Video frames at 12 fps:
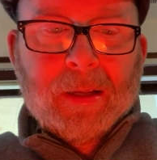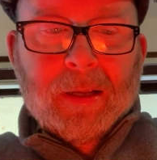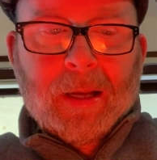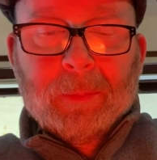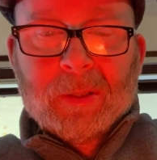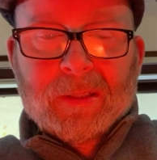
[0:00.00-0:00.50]

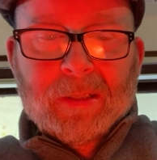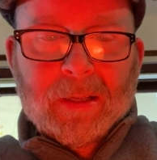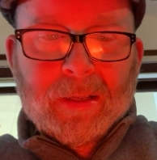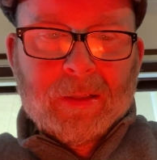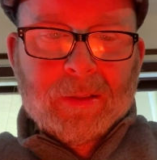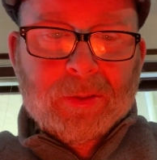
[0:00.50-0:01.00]
Hamlet
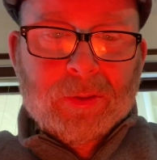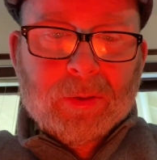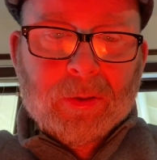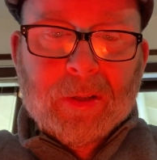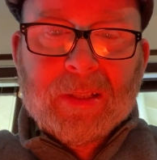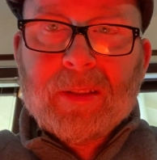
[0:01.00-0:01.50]
says,
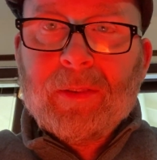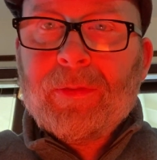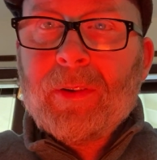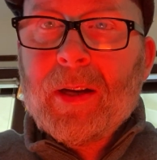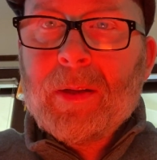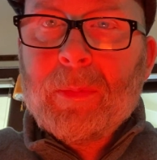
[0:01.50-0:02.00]
"Sir, his
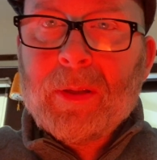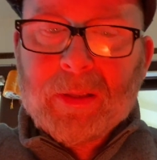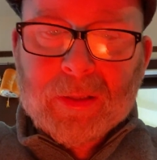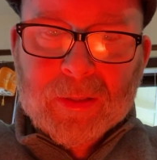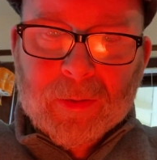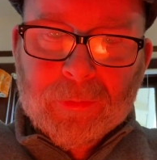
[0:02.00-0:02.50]
definement
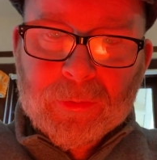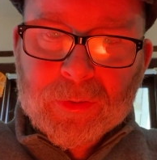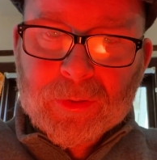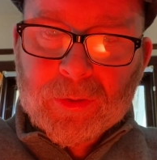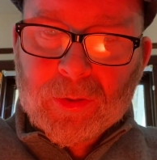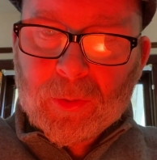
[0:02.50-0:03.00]

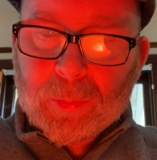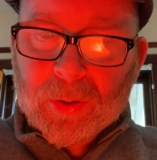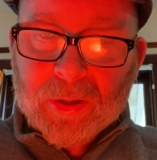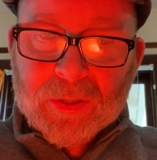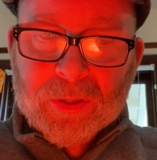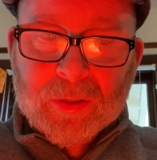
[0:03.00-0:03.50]
suffers no
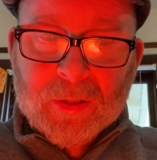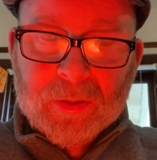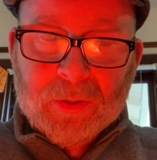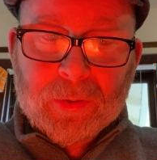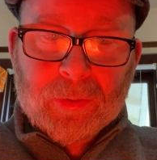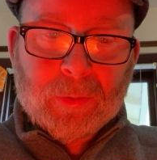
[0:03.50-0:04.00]
perdition in
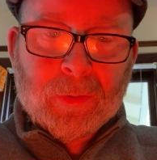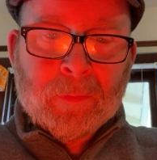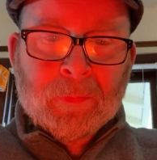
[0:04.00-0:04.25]
you,